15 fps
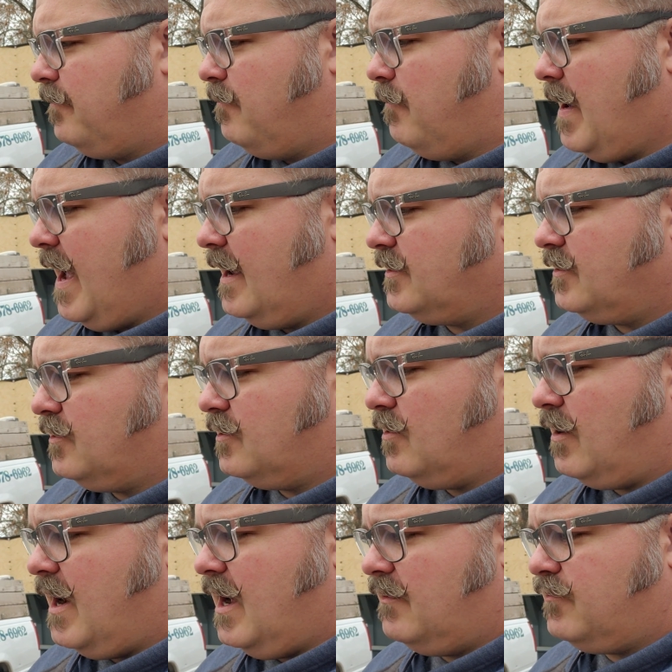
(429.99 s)

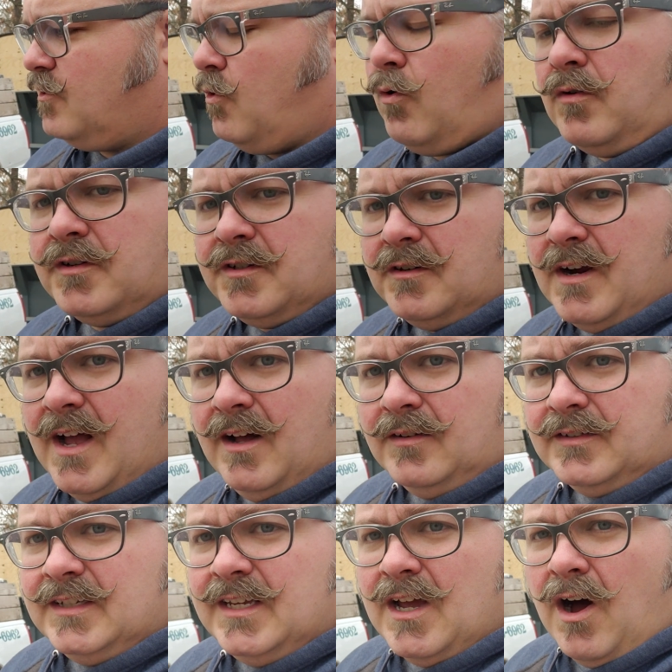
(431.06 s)
Mastercraft Corsair
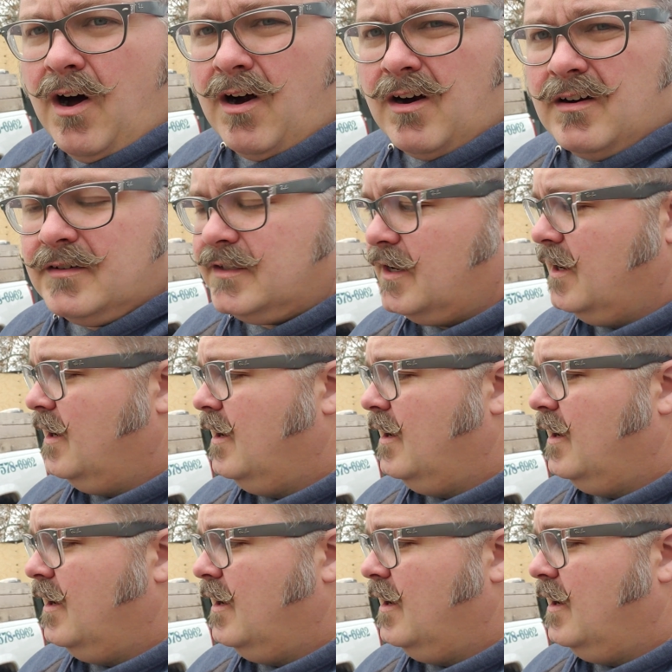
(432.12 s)
LTRs.